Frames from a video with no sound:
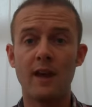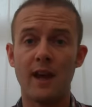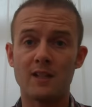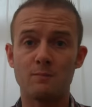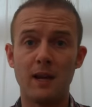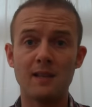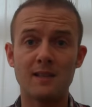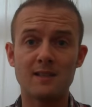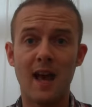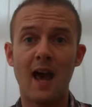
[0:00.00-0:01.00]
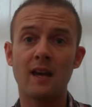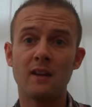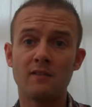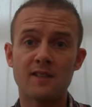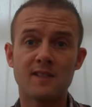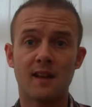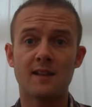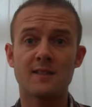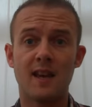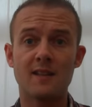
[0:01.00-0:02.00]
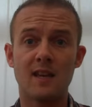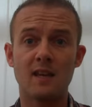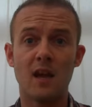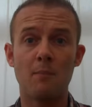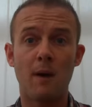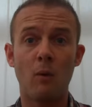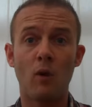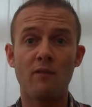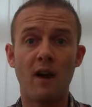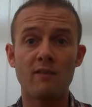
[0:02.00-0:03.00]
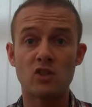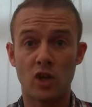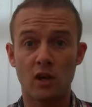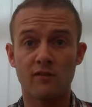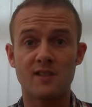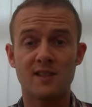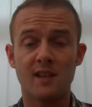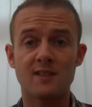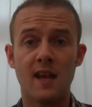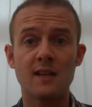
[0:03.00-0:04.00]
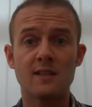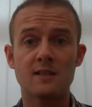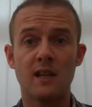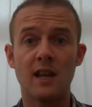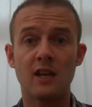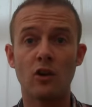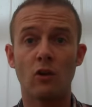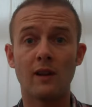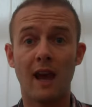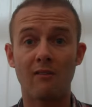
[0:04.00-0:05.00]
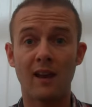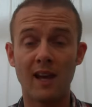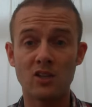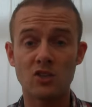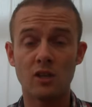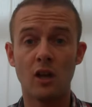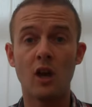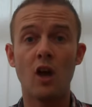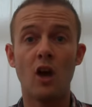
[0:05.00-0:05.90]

It's been designed and facilitated by one of our internal facilitators, a lady called Carol Higson,